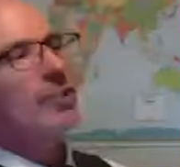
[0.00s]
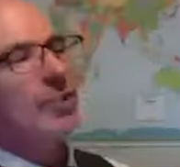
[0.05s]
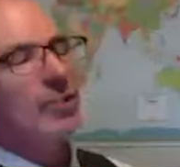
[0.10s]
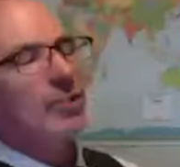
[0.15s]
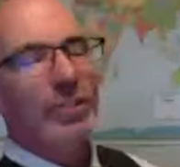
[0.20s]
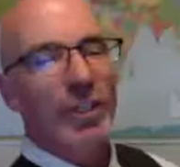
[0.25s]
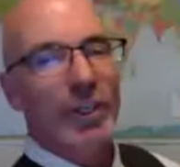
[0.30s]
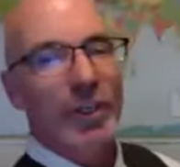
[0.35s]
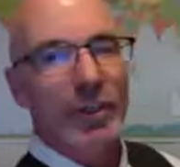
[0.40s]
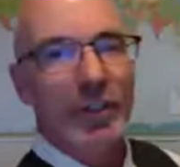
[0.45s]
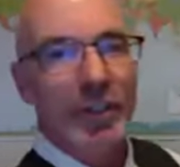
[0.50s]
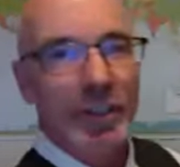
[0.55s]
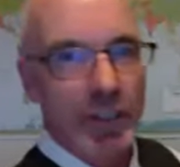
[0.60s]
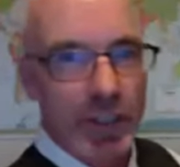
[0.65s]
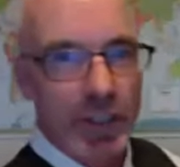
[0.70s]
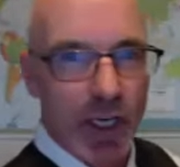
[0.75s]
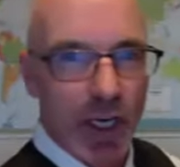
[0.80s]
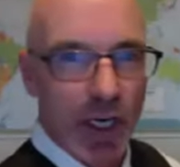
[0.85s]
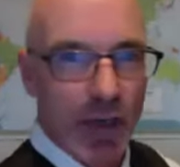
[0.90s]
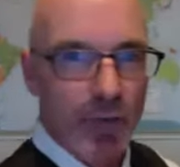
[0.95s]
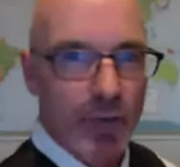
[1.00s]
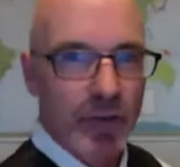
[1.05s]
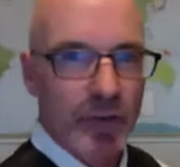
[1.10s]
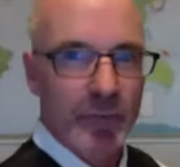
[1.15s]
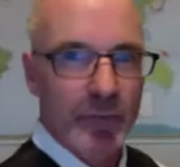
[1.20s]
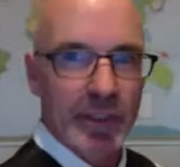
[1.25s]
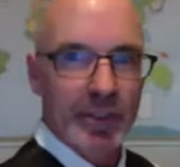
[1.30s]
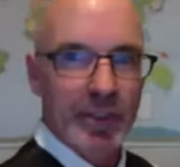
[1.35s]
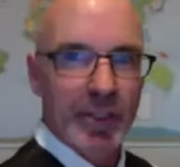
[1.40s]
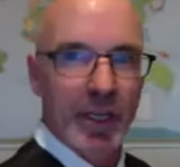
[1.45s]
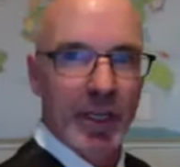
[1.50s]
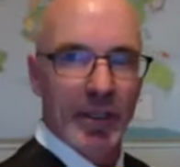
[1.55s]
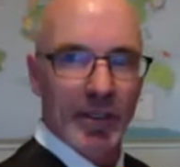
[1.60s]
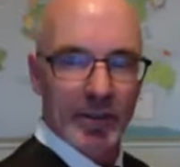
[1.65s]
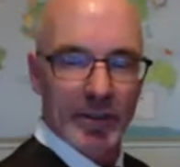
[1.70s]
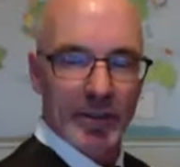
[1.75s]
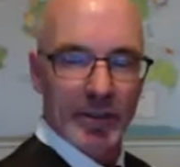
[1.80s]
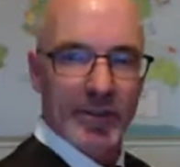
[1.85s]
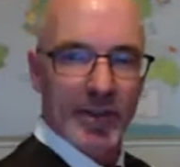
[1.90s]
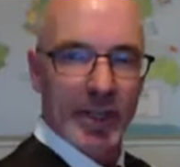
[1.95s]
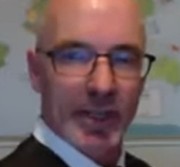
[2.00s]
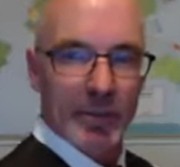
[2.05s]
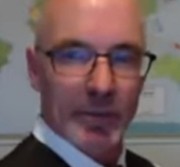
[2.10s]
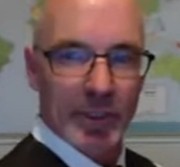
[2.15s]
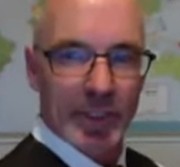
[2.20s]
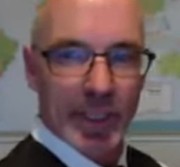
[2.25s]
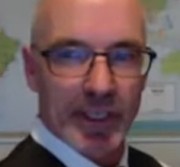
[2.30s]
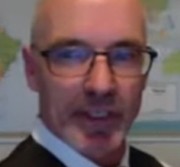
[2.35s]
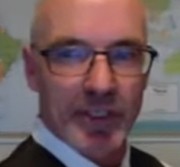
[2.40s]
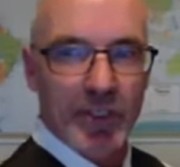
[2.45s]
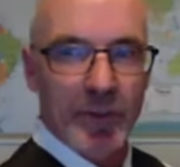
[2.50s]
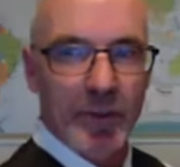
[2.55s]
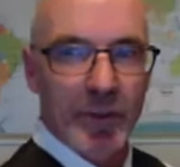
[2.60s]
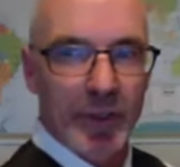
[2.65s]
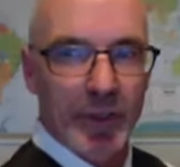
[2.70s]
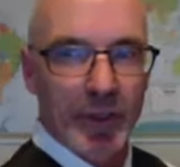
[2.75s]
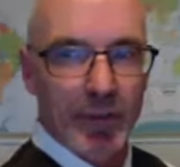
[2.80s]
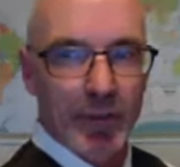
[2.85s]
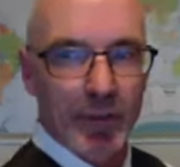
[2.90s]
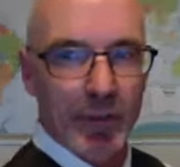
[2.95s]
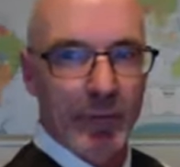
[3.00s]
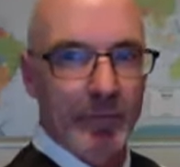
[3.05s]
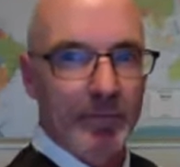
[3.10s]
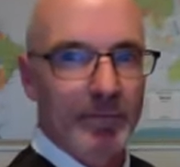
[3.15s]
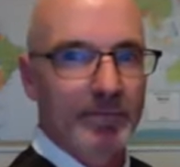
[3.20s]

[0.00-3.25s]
you currently offer McDonald's that would get you in the room?